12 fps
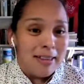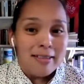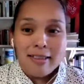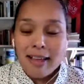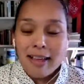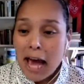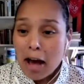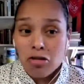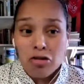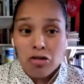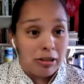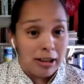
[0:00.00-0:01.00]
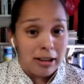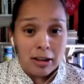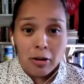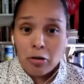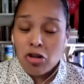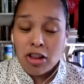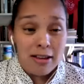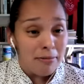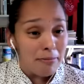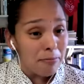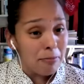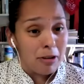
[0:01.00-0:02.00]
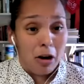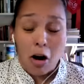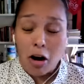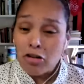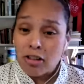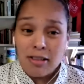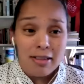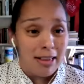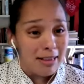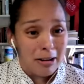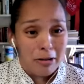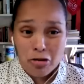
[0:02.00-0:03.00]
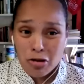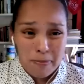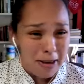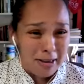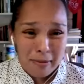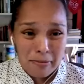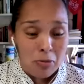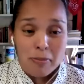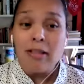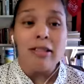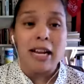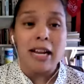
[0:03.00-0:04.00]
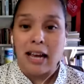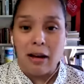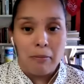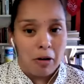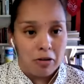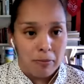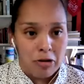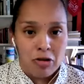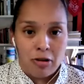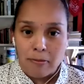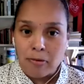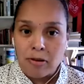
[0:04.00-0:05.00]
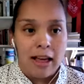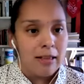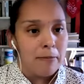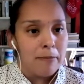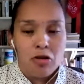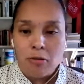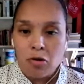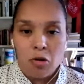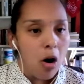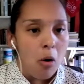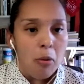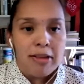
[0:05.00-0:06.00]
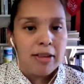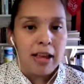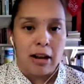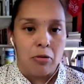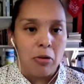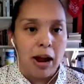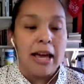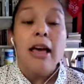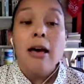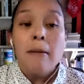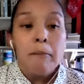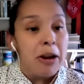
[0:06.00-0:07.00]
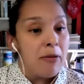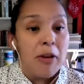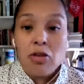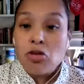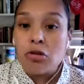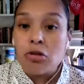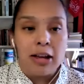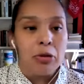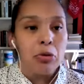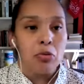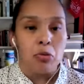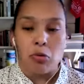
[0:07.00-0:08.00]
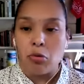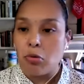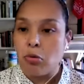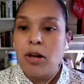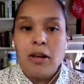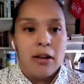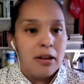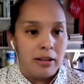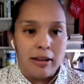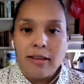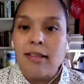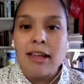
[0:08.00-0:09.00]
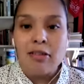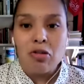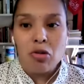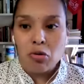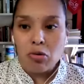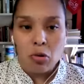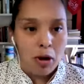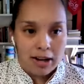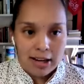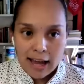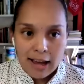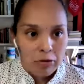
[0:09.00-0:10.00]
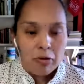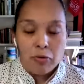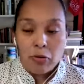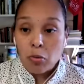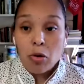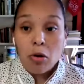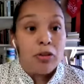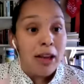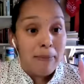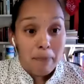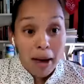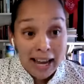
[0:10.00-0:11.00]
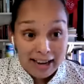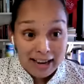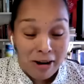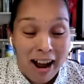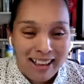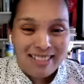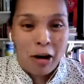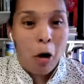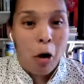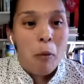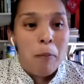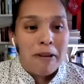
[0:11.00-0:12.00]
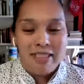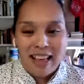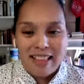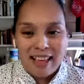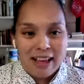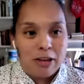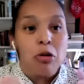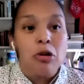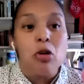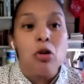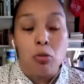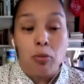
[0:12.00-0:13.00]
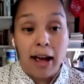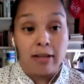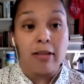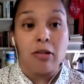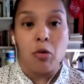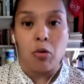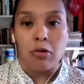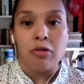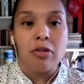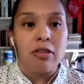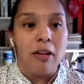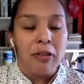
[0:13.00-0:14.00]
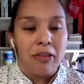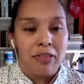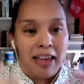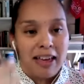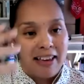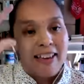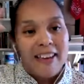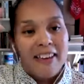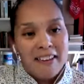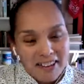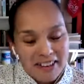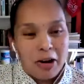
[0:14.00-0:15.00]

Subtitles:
to say, actually, you know, she cautions that there should be some humility among the bishops, that the bishops don't always get it right, but eventually through listening to the Juan Diegos of the world, they might, right? The hope is that they could correct course, not that they, you